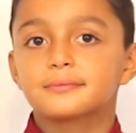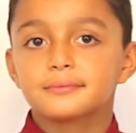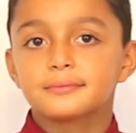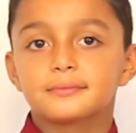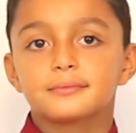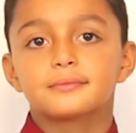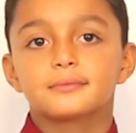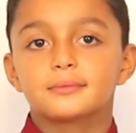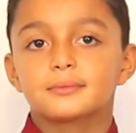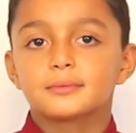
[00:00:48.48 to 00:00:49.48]
Question
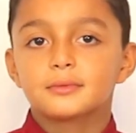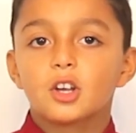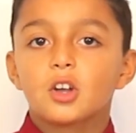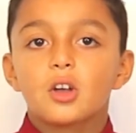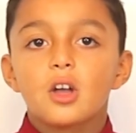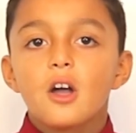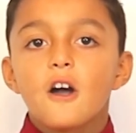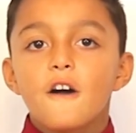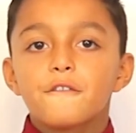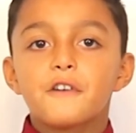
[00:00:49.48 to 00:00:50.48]
number two.
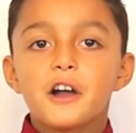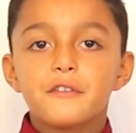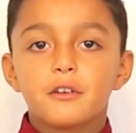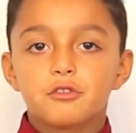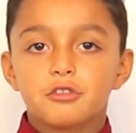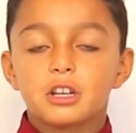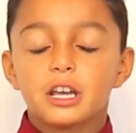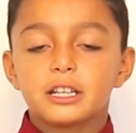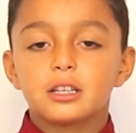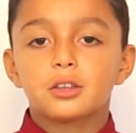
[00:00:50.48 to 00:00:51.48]

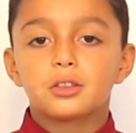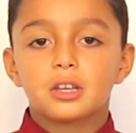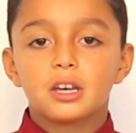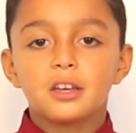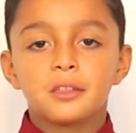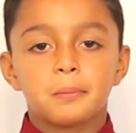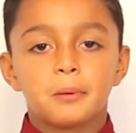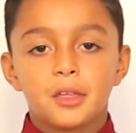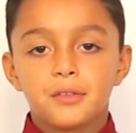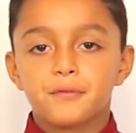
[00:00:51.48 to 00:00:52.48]
586
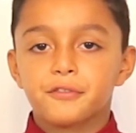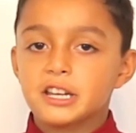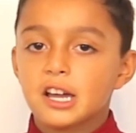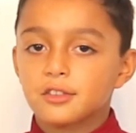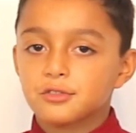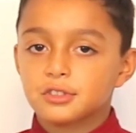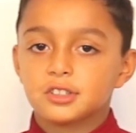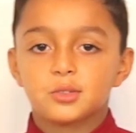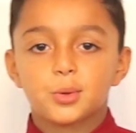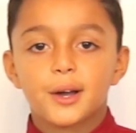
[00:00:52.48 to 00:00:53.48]
plus
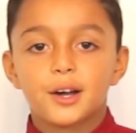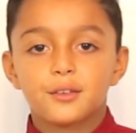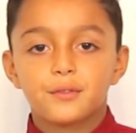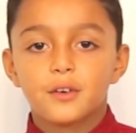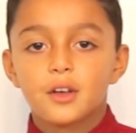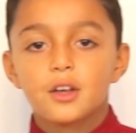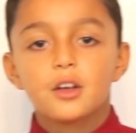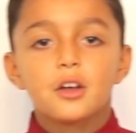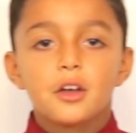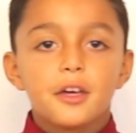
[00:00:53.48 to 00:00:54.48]
312.
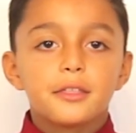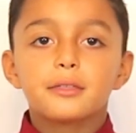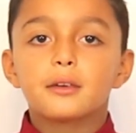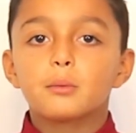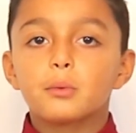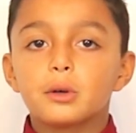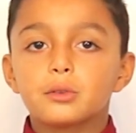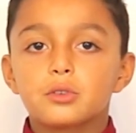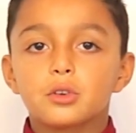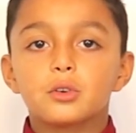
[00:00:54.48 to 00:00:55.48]
So
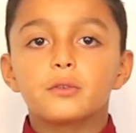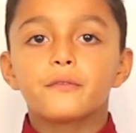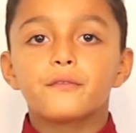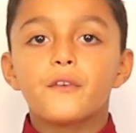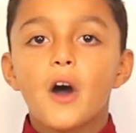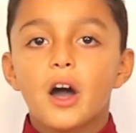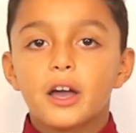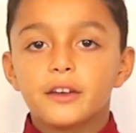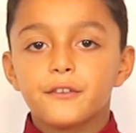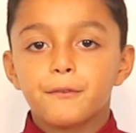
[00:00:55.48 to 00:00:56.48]
we'll do
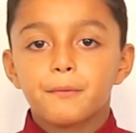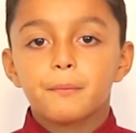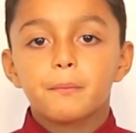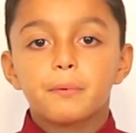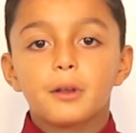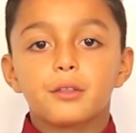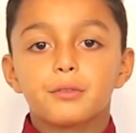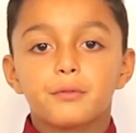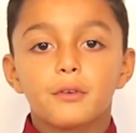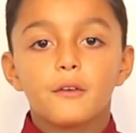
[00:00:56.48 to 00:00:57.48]
5
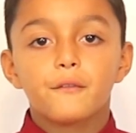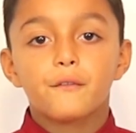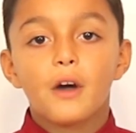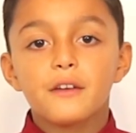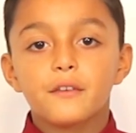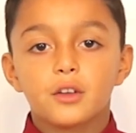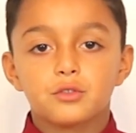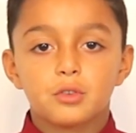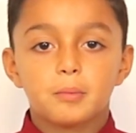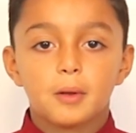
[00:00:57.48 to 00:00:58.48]
plus
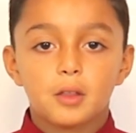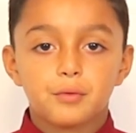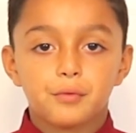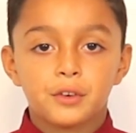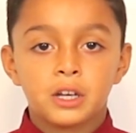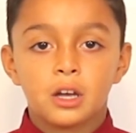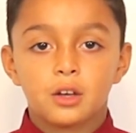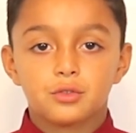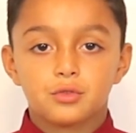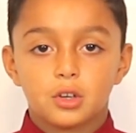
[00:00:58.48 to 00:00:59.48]
500 plus
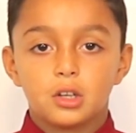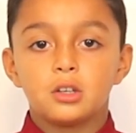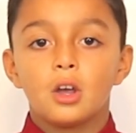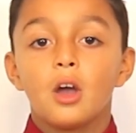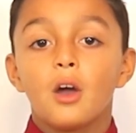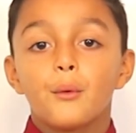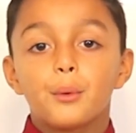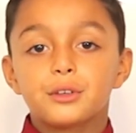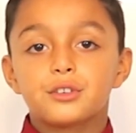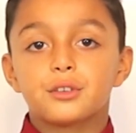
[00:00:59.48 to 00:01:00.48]
300,
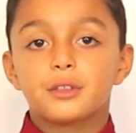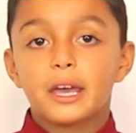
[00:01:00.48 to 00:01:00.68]
which is